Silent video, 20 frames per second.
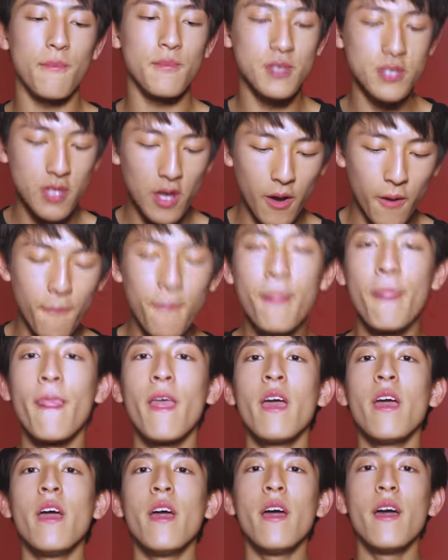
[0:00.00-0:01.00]
So
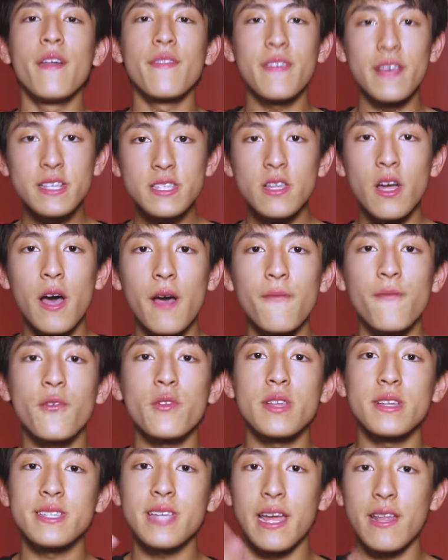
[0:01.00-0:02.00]
this time for
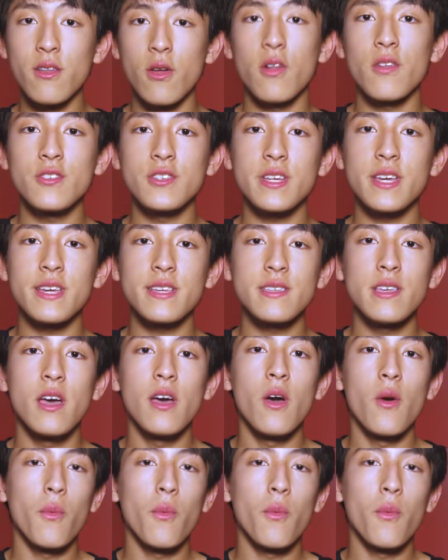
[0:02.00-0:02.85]
the technologies,